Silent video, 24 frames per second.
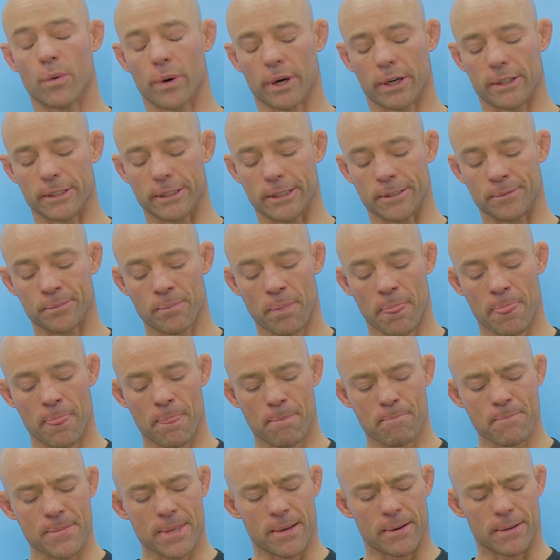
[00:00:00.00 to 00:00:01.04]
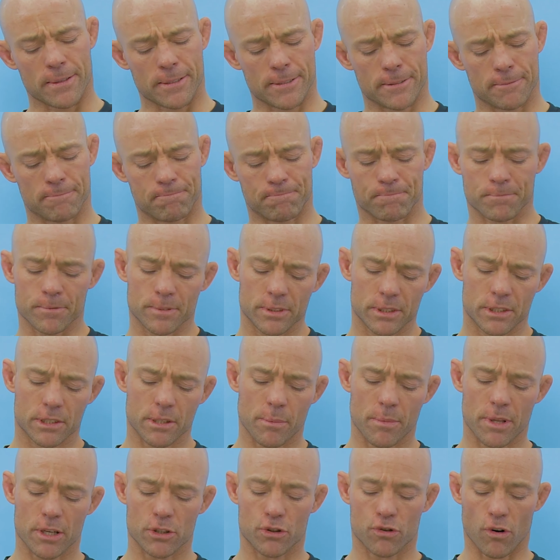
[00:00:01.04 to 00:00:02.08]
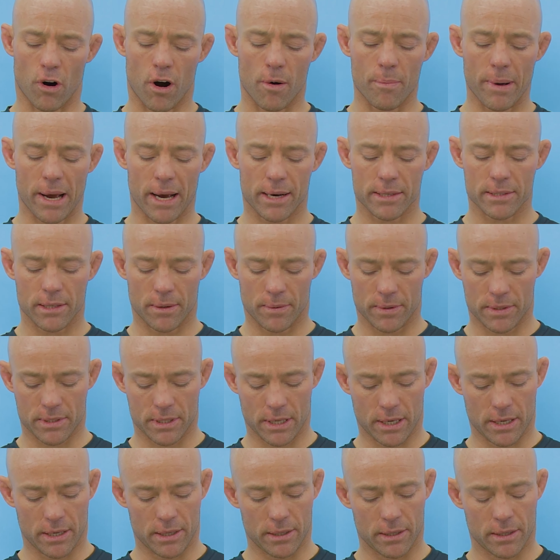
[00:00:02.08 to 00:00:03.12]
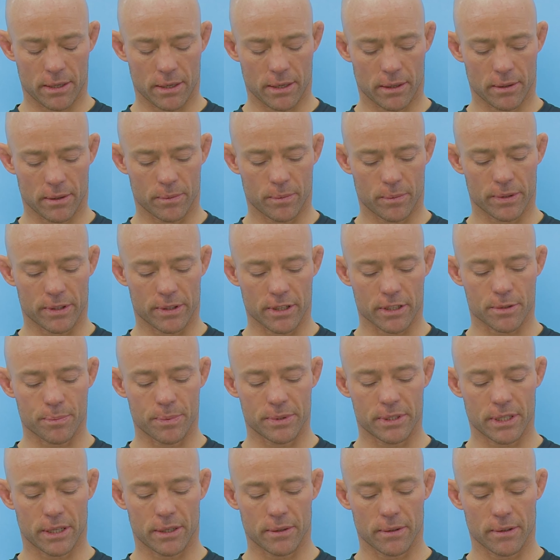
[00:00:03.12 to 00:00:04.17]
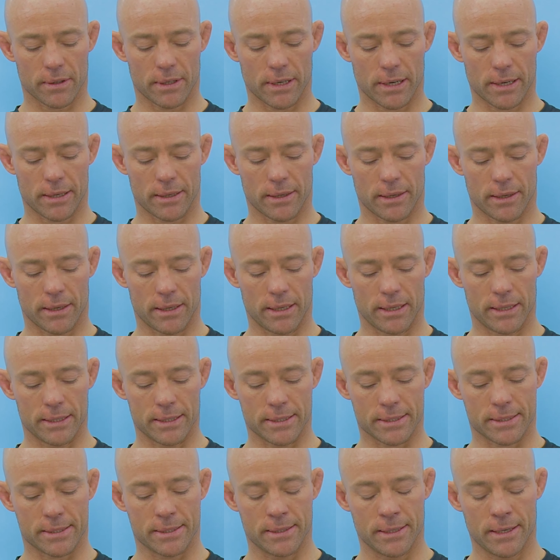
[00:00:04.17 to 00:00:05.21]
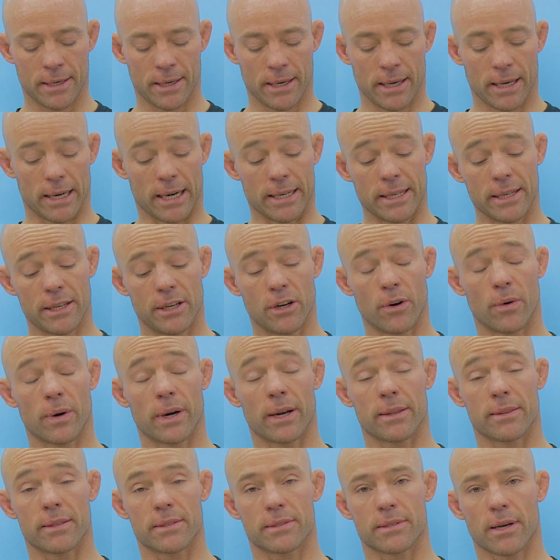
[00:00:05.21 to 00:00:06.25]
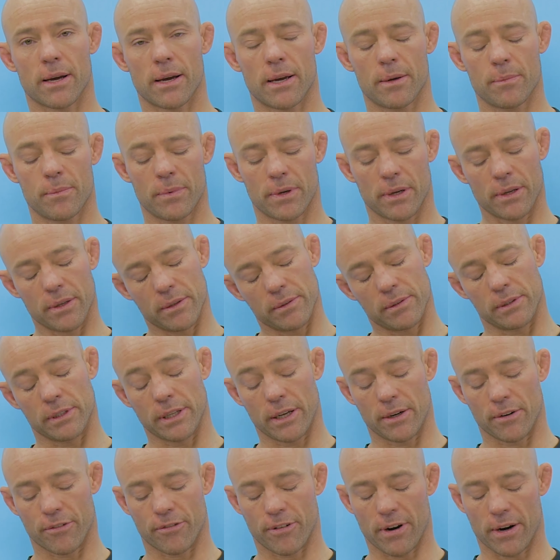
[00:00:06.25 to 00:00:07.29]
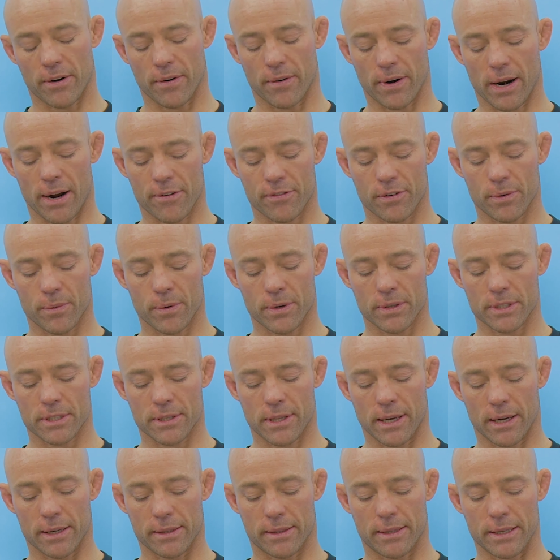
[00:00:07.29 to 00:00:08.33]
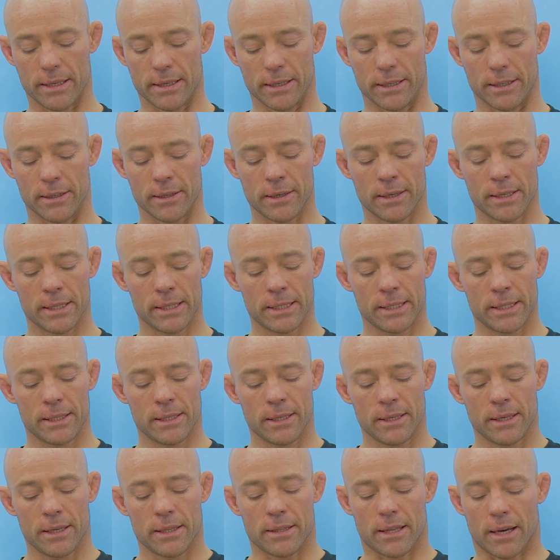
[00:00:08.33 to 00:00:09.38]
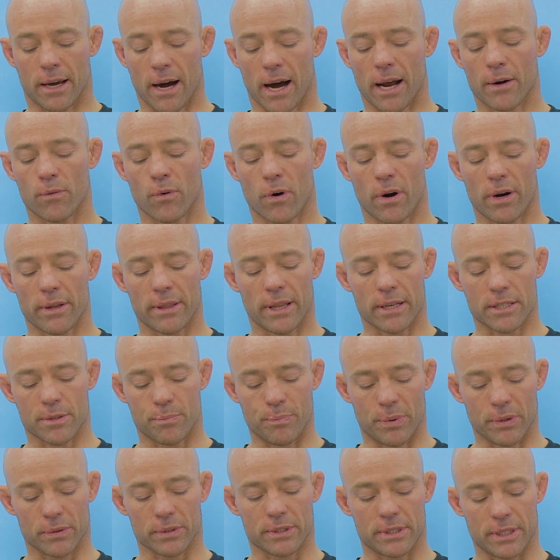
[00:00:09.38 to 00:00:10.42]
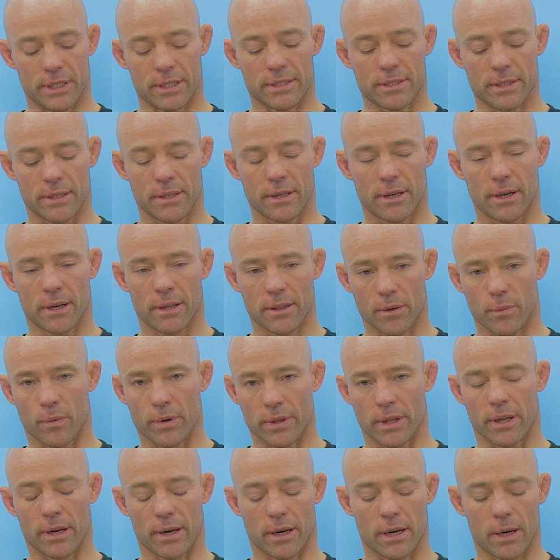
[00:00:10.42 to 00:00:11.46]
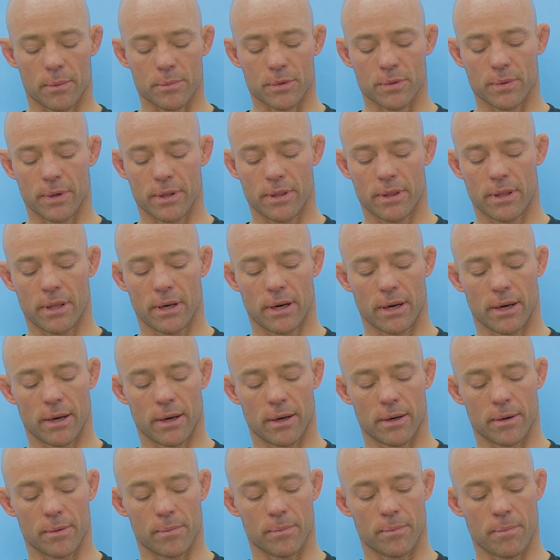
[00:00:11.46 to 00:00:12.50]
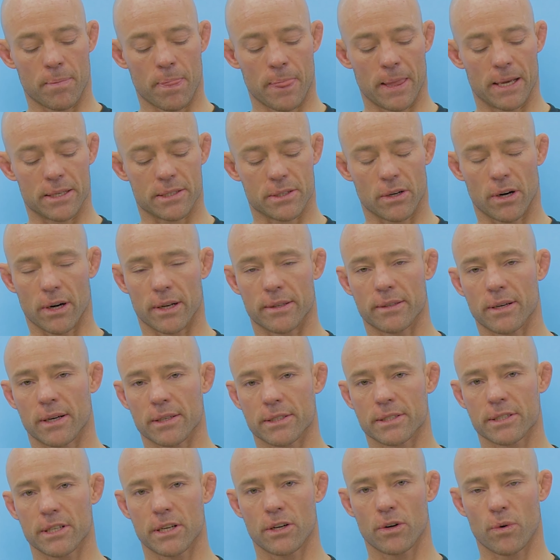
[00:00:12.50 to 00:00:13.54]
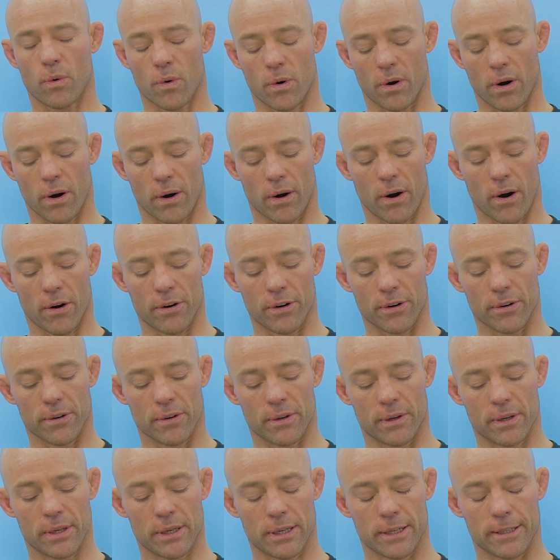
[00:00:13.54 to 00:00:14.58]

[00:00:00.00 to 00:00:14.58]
quickly. Some of the drawbacks I would say with this particular gun is, and I didn't know it at the time, I later found out afterwards, that the guide rod that's built into the gun, the one that it comes with, it's not a tungsten or a harder